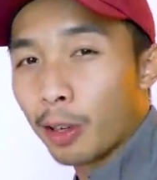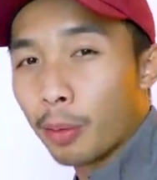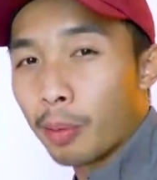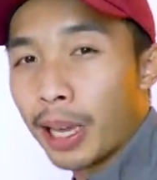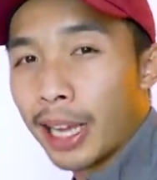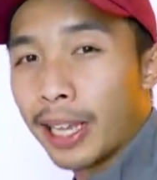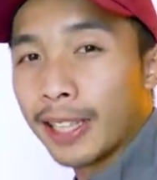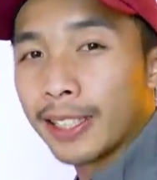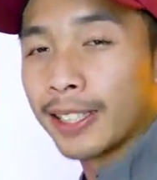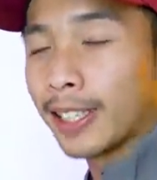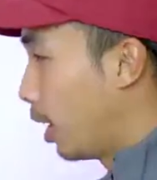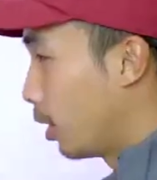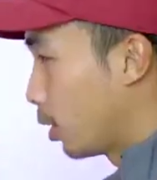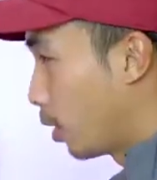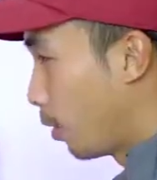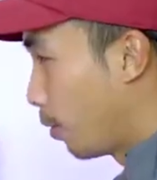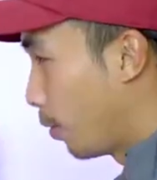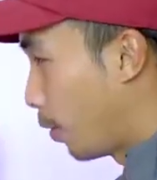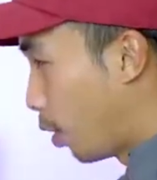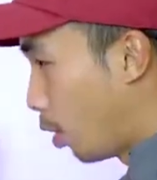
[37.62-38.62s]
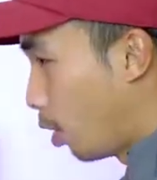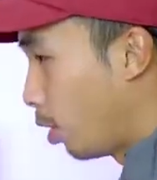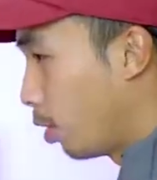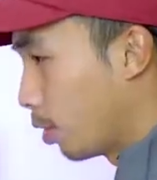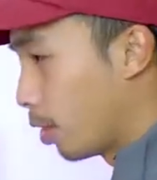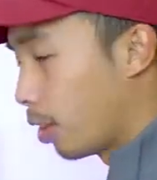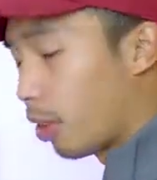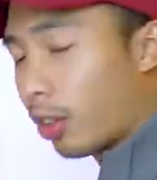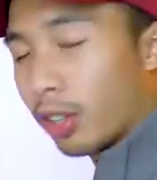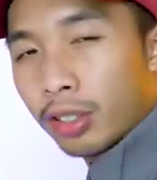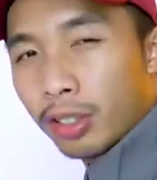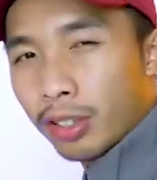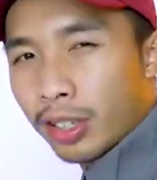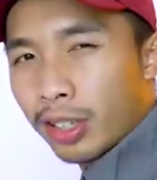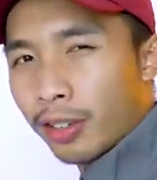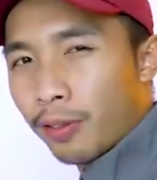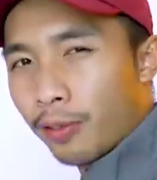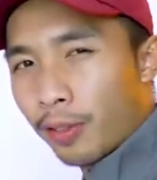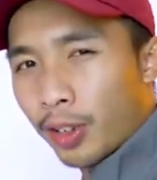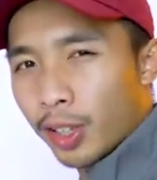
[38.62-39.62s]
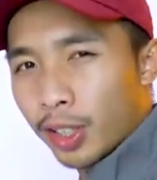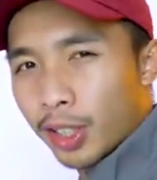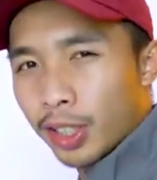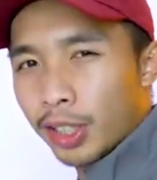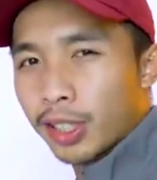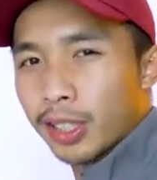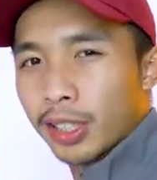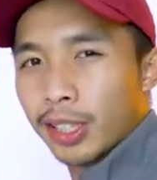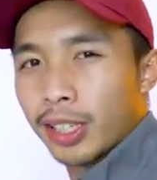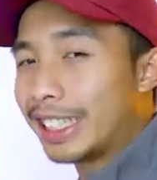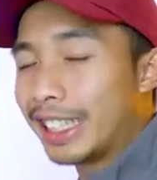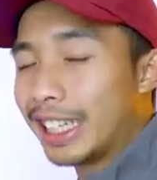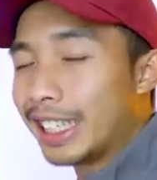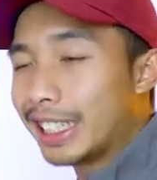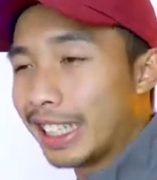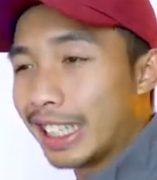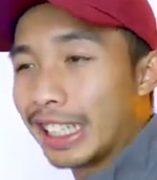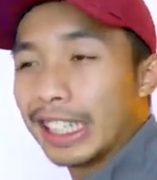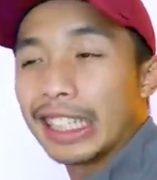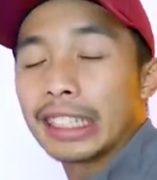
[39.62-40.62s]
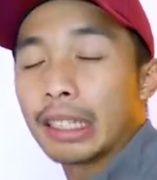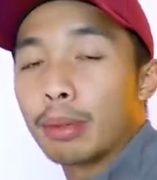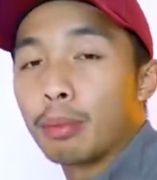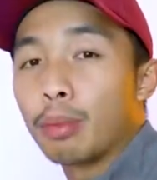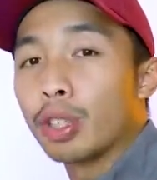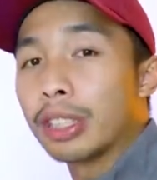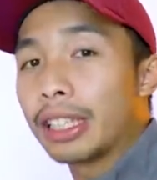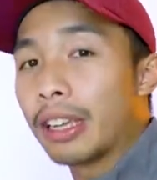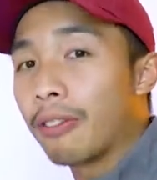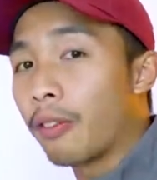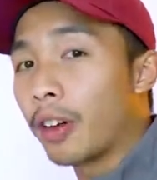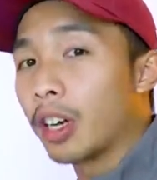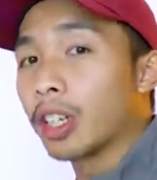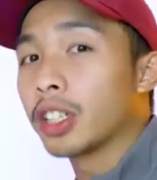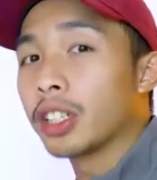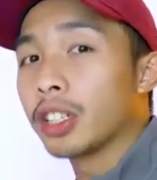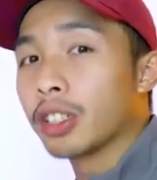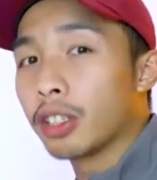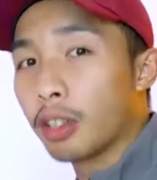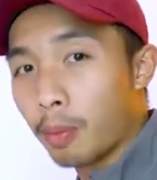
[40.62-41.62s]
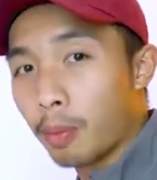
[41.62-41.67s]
commands out of all the AutoCAD functions since it is a multi-function